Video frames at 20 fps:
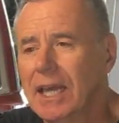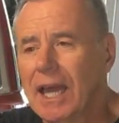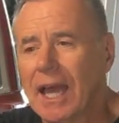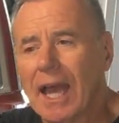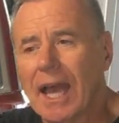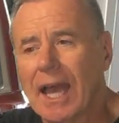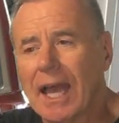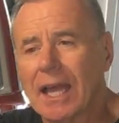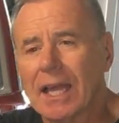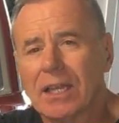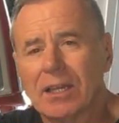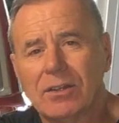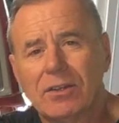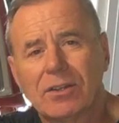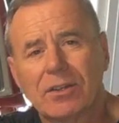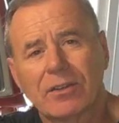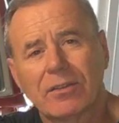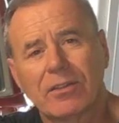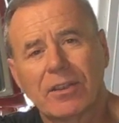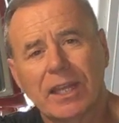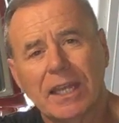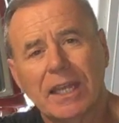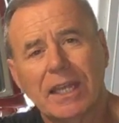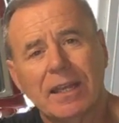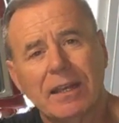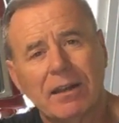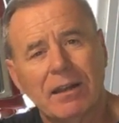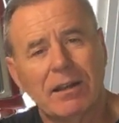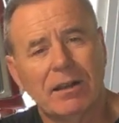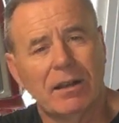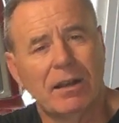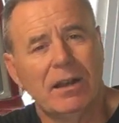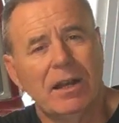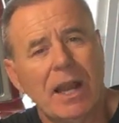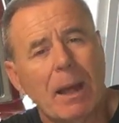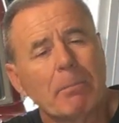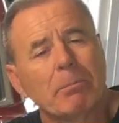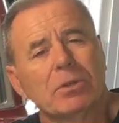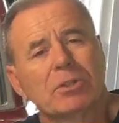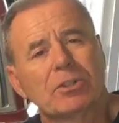and the
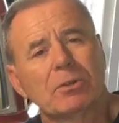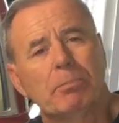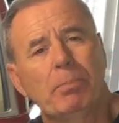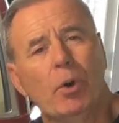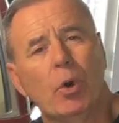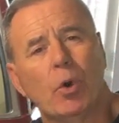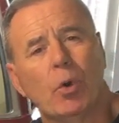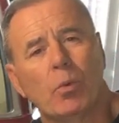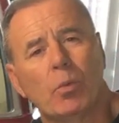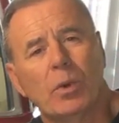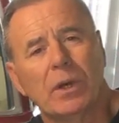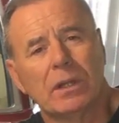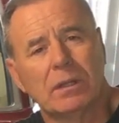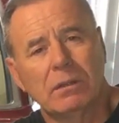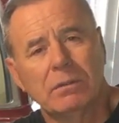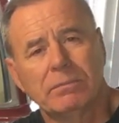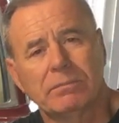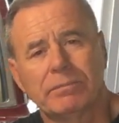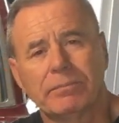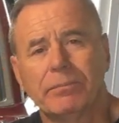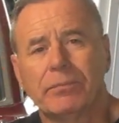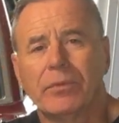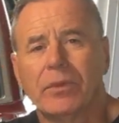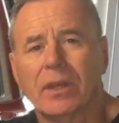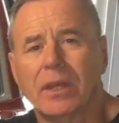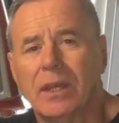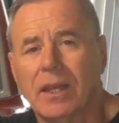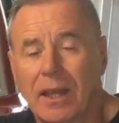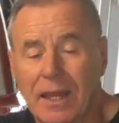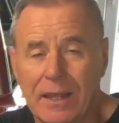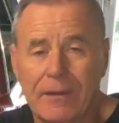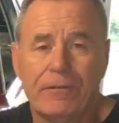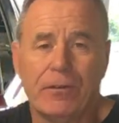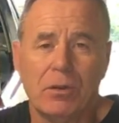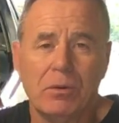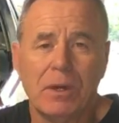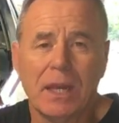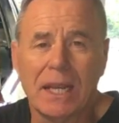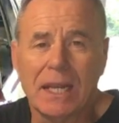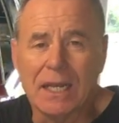lumbar support will, if you
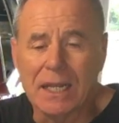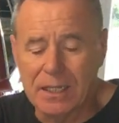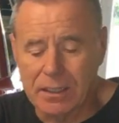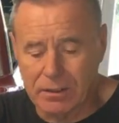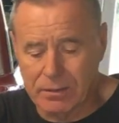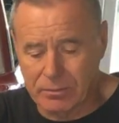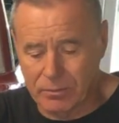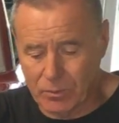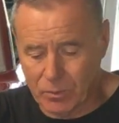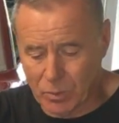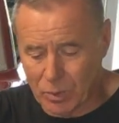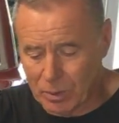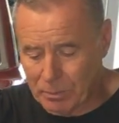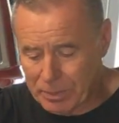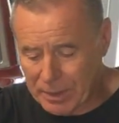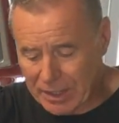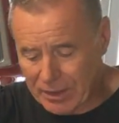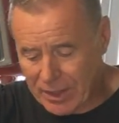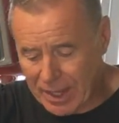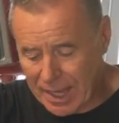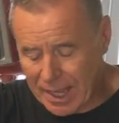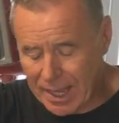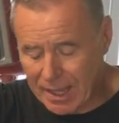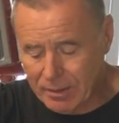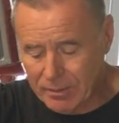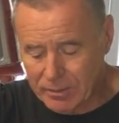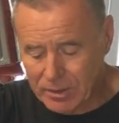need it, will be there